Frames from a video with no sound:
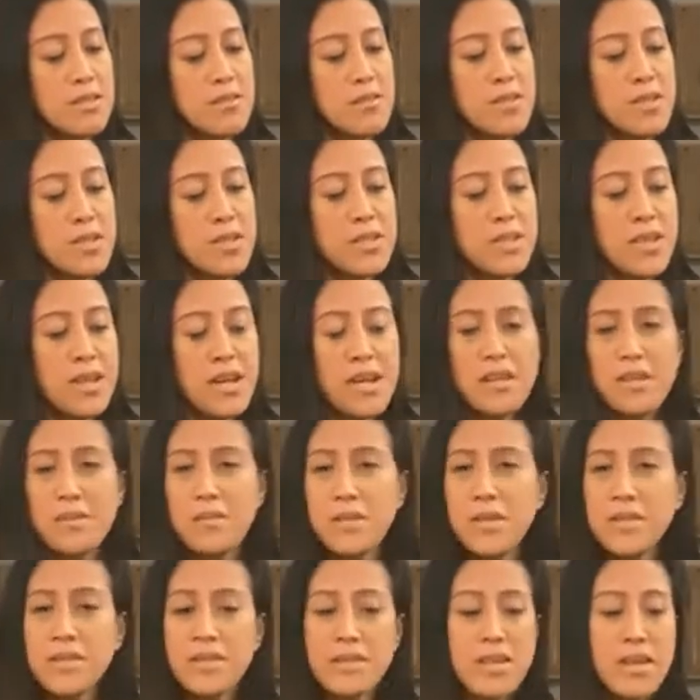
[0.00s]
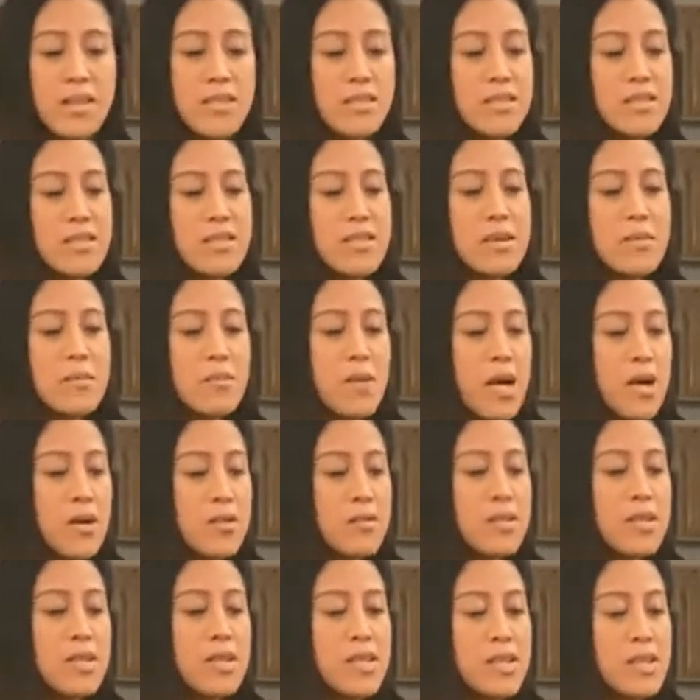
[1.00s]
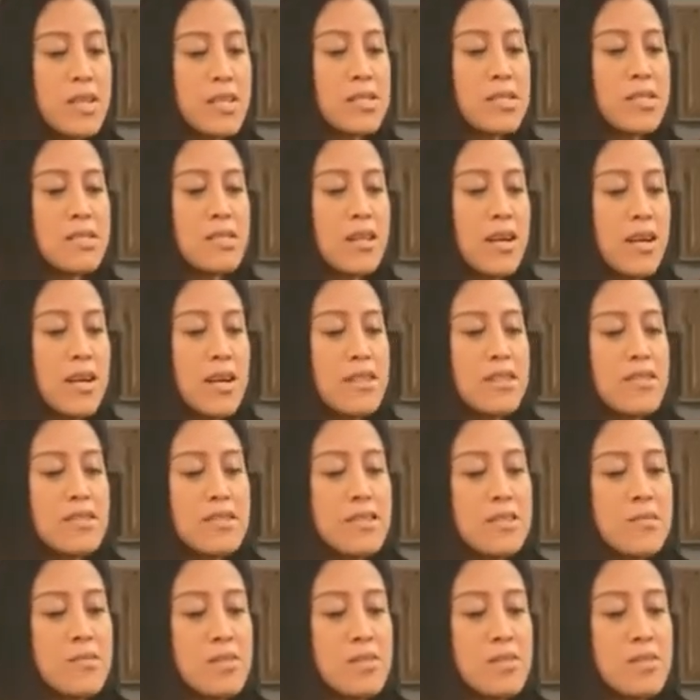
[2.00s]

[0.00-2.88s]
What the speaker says: But yeah, I mean, that's about it, guys.